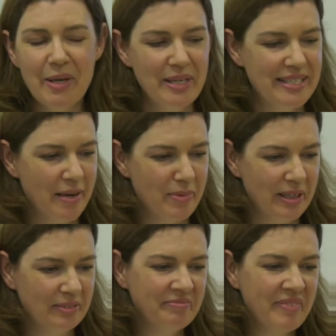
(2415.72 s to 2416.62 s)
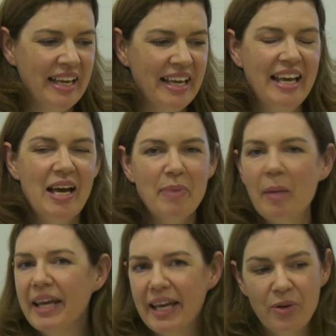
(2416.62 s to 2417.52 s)
So in summary,
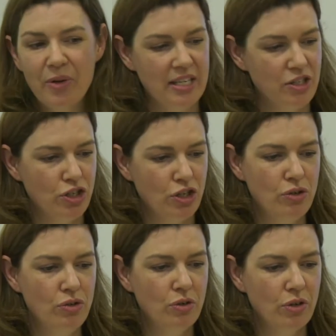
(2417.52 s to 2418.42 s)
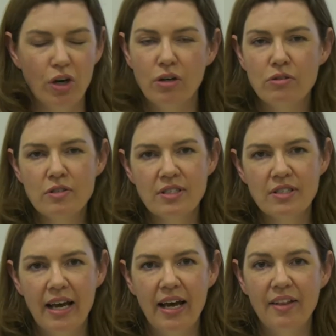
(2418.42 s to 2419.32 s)
public health has two goals,
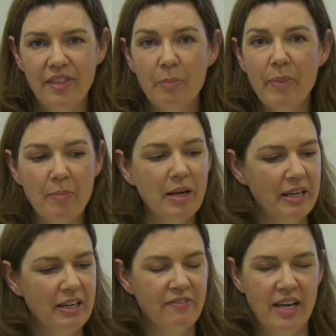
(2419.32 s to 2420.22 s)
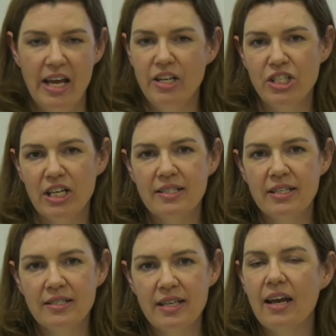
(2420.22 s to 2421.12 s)
public benefit and
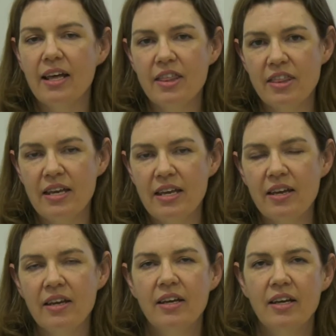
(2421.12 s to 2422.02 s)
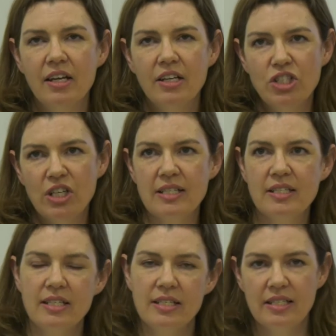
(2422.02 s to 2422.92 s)
justice. And I think
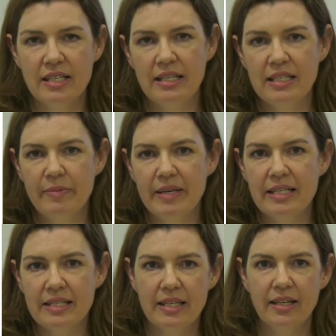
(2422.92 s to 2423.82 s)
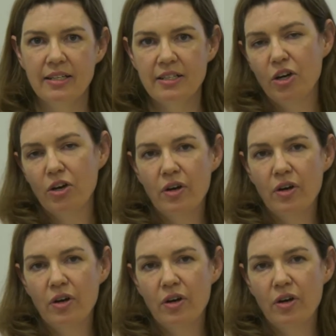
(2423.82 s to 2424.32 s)
justice needs to be considered,